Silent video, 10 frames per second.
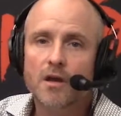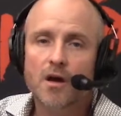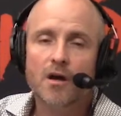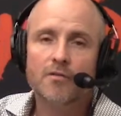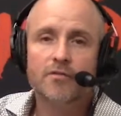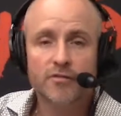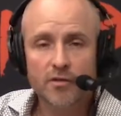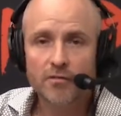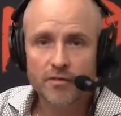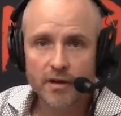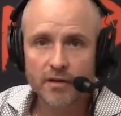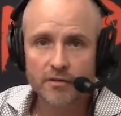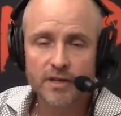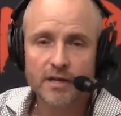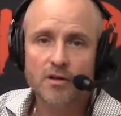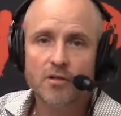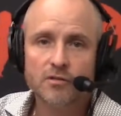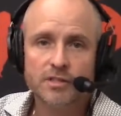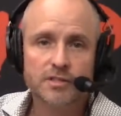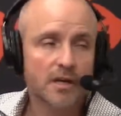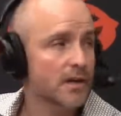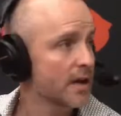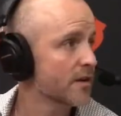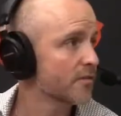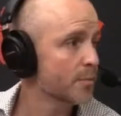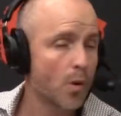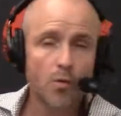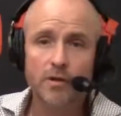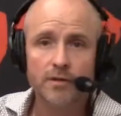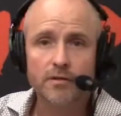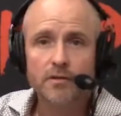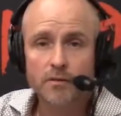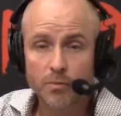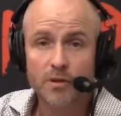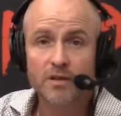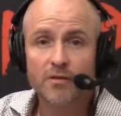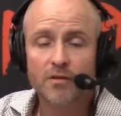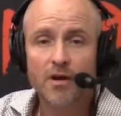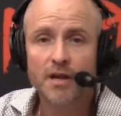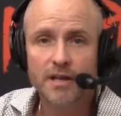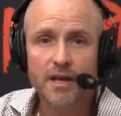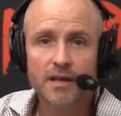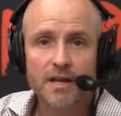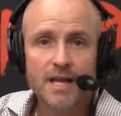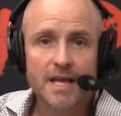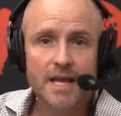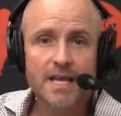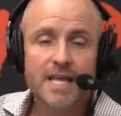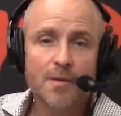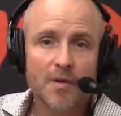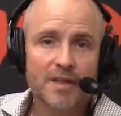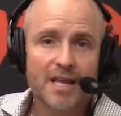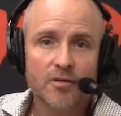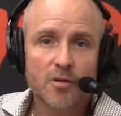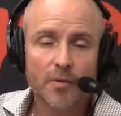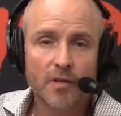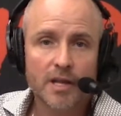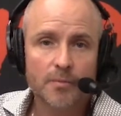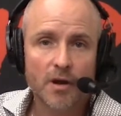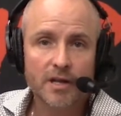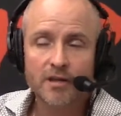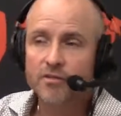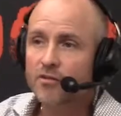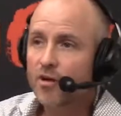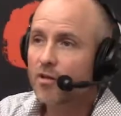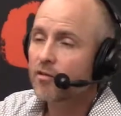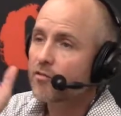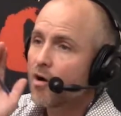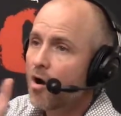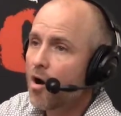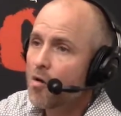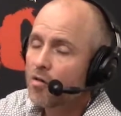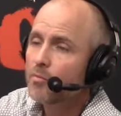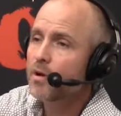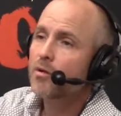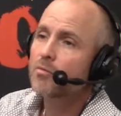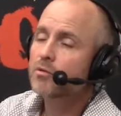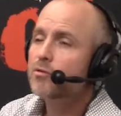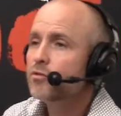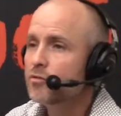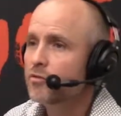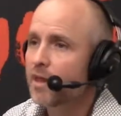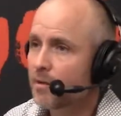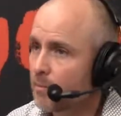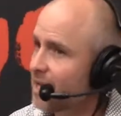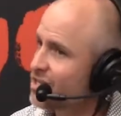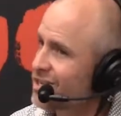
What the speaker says: of Silvair Technologies out of Poland. Believe it or not, yeah. He came on the Get a Grip on Lighting podcast to tell us all about Bluetooth mesh